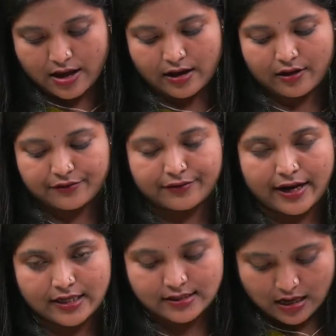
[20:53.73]
raise
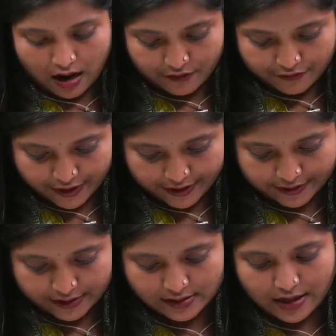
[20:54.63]
the awareness
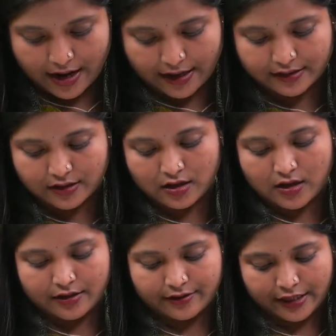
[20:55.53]
and
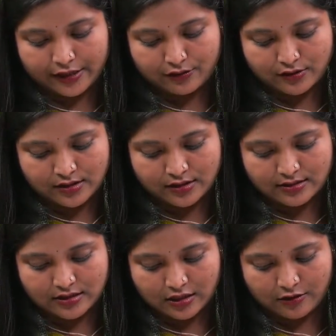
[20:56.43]
reduce
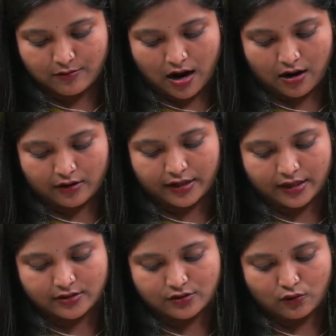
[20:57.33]
stigma. Okay,
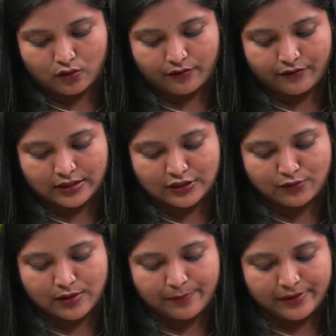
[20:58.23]
so which will
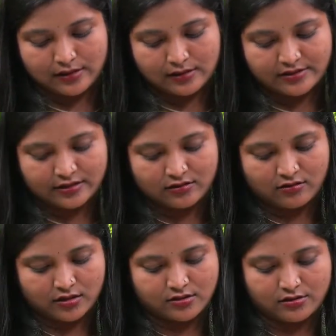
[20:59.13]
build the trust
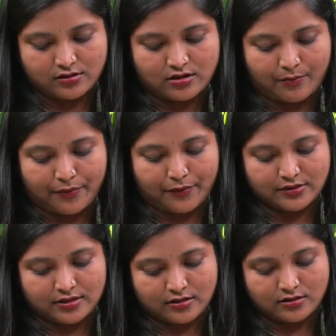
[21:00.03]
and support
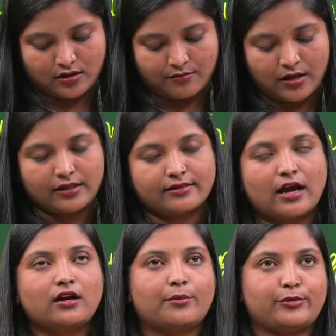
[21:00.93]
system in the
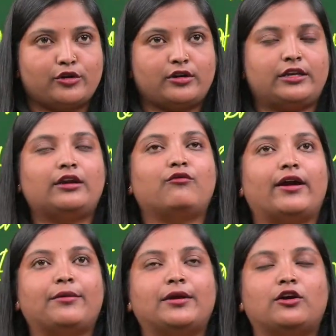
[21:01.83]
community. Why?
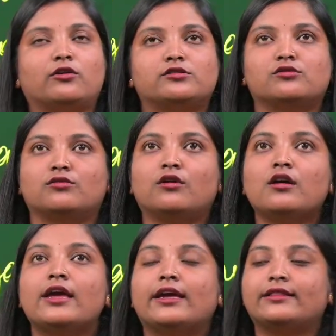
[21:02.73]
Because you know,
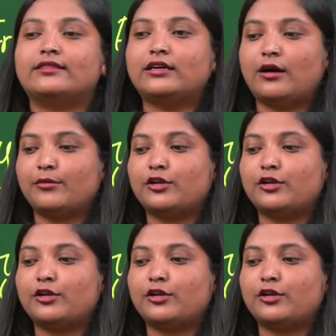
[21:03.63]
in the community